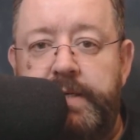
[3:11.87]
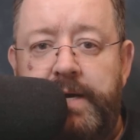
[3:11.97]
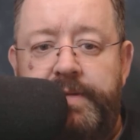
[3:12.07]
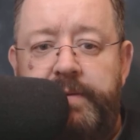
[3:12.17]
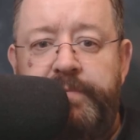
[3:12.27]

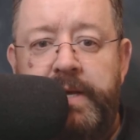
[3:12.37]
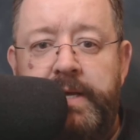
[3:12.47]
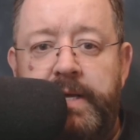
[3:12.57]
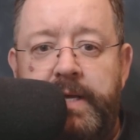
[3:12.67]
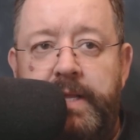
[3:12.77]
Now then,
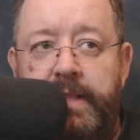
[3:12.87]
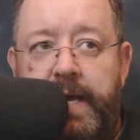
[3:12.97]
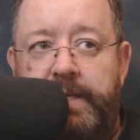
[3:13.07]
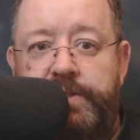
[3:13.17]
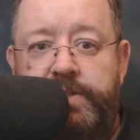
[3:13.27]

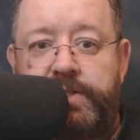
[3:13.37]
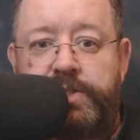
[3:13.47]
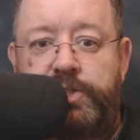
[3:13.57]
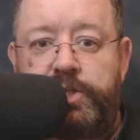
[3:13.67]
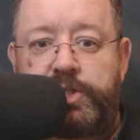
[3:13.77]

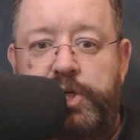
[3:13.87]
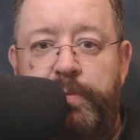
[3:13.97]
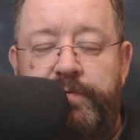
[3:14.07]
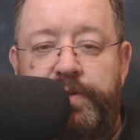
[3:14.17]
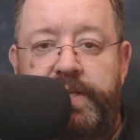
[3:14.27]
let's just a
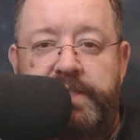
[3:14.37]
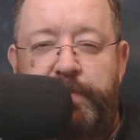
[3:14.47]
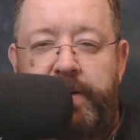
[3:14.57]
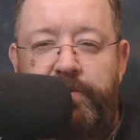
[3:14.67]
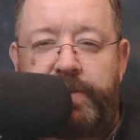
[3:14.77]
couple of other things
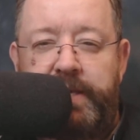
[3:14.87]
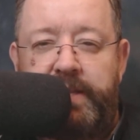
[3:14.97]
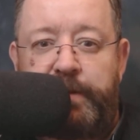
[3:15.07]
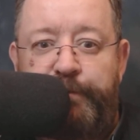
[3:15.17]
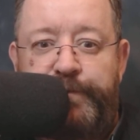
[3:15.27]
about
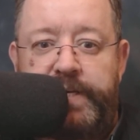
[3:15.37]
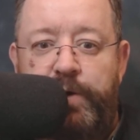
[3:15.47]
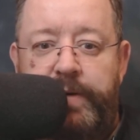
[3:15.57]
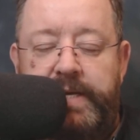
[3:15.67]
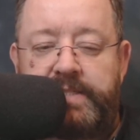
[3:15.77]
the the
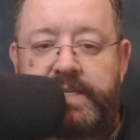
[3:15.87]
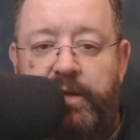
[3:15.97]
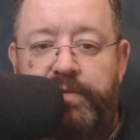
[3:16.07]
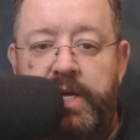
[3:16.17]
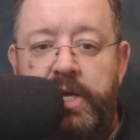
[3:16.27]
videoing
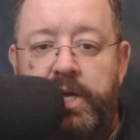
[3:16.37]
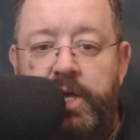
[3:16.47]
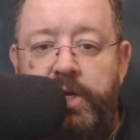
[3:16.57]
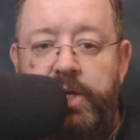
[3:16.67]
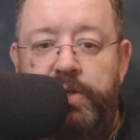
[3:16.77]
itself.
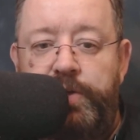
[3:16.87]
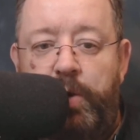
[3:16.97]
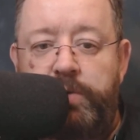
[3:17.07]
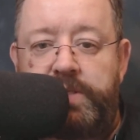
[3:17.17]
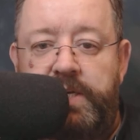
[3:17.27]
You'll
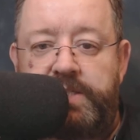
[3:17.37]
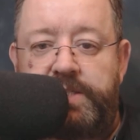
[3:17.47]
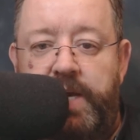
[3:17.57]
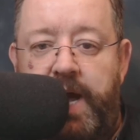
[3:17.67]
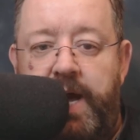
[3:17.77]

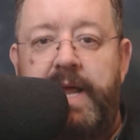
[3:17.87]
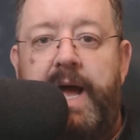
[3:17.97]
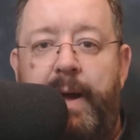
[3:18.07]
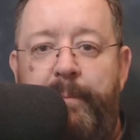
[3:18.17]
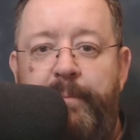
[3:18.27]
notice that I
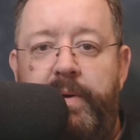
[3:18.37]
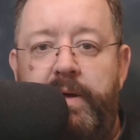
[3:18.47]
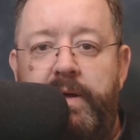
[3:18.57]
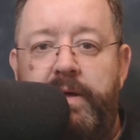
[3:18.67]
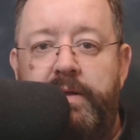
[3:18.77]
am
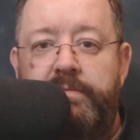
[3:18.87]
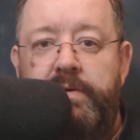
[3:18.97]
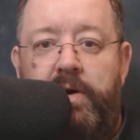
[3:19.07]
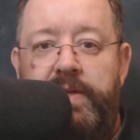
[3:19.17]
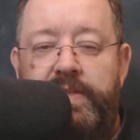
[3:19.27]

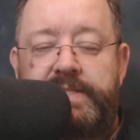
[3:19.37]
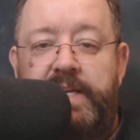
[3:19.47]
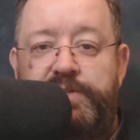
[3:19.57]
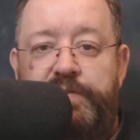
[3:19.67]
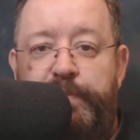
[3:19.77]
not in the
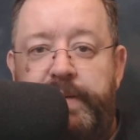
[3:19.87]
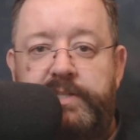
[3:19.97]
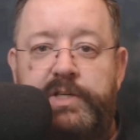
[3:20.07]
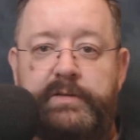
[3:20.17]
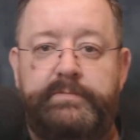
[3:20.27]
center of the
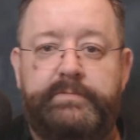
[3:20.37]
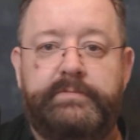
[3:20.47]
picture.